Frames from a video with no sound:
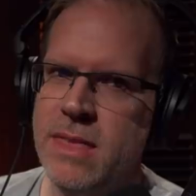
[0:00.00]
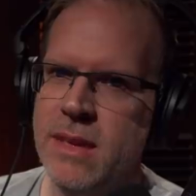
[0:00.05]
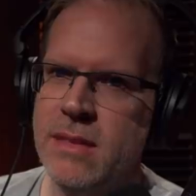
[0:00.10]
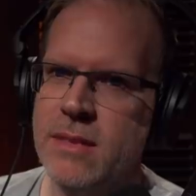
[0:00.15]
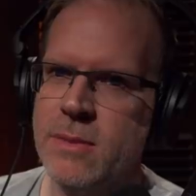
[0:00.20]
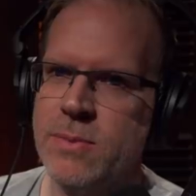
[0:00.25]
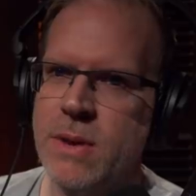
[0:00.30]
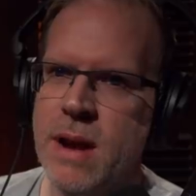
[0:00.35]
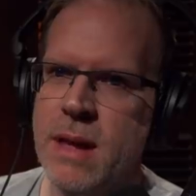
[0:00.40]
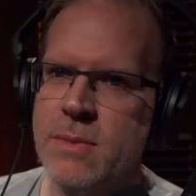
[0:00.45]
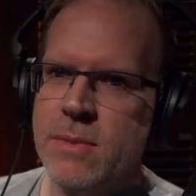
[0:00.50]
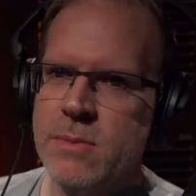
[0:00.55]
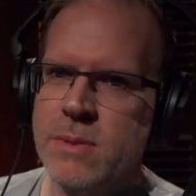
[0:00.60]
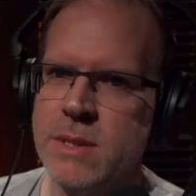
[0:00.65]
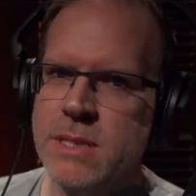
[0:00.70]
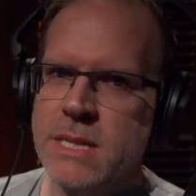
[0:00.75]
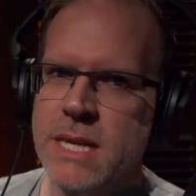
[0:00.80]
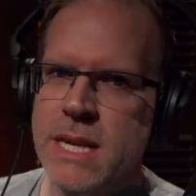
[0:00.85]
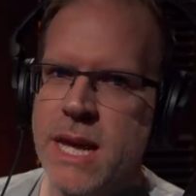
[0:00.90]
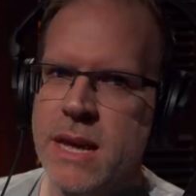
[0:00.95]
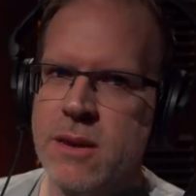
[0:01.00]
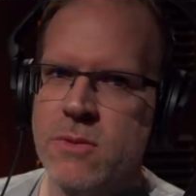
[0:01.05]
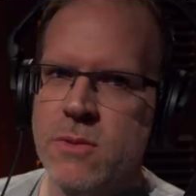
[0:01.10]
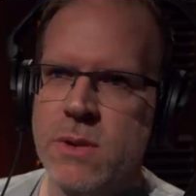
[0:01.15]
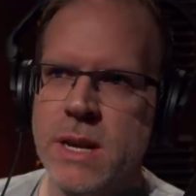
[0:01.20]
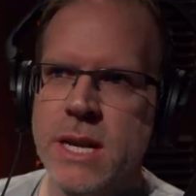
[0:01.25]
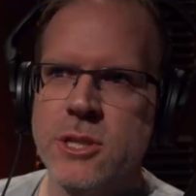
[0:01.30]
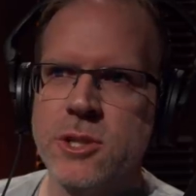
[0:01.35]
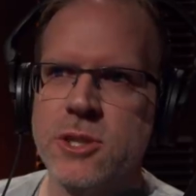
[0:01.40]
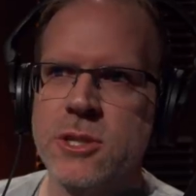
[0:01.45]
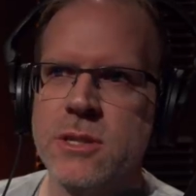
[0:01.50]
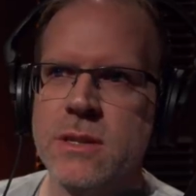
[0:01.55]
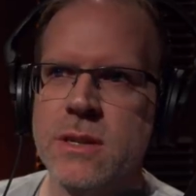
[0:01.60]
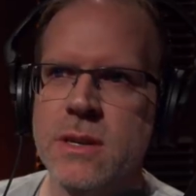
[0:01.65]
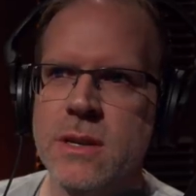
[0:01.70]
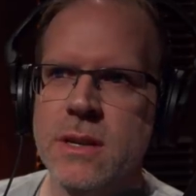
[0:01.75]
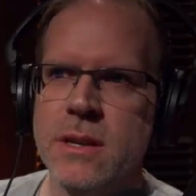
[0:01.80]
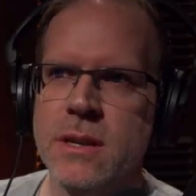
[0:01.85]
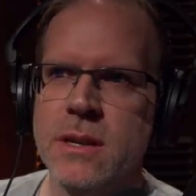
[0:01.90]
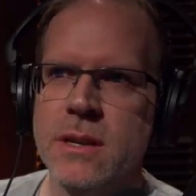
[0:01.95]
think the problem yeah. was he got rich.
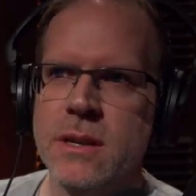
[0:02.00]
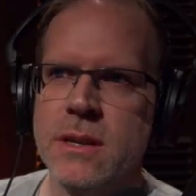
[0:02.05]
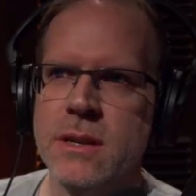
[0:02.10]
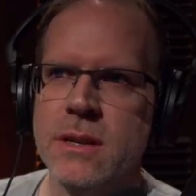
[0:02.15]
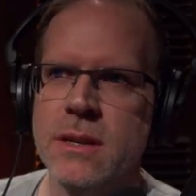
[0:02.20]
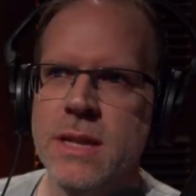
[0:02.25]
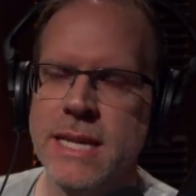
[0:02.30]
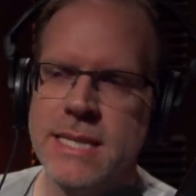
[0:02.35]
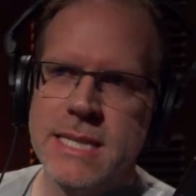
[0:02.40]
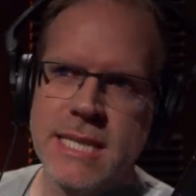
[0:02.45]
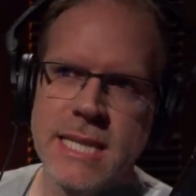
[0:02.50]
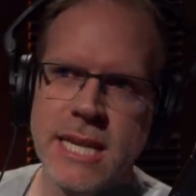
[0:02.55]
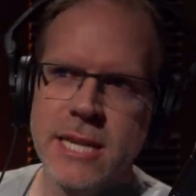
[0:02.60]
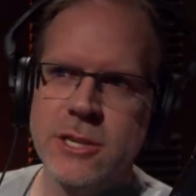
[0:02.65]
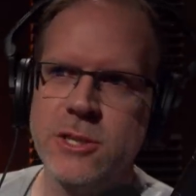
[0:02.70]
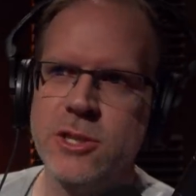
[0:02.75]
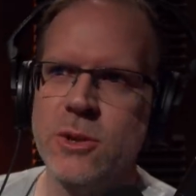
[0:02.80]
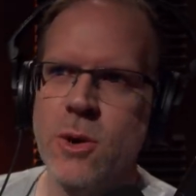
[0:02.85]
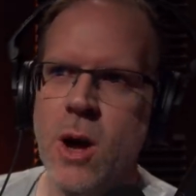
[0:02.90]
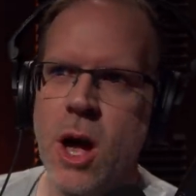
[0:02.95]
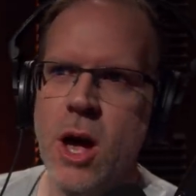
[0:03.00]
That's the issue.